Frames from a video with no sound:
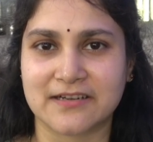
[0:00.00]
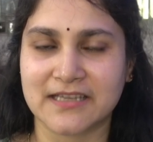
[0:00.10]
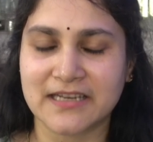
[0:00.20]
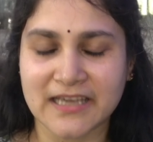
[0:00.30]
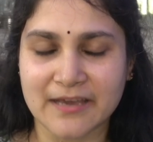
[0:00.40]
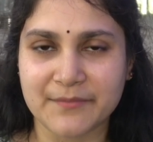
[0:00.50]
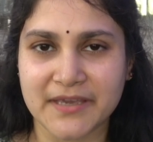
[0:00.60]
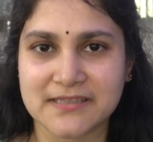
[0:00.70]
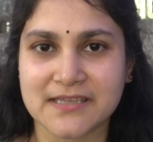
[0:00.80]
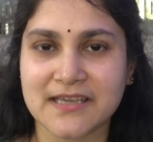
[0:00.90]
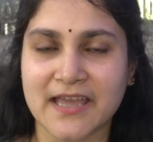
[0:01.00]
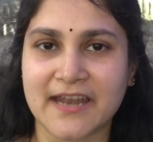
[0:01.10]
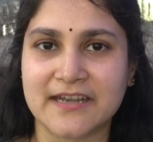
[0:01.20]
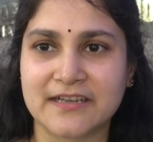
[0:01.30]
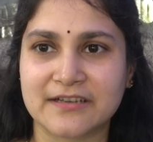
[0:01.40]
really amazing,
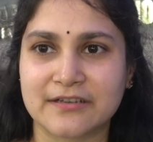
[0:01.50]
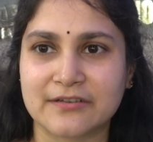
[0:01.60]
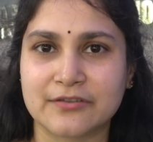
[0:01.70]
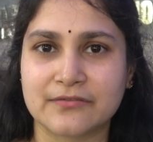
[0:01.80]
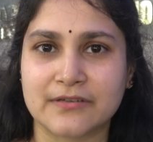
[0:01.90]
and uh,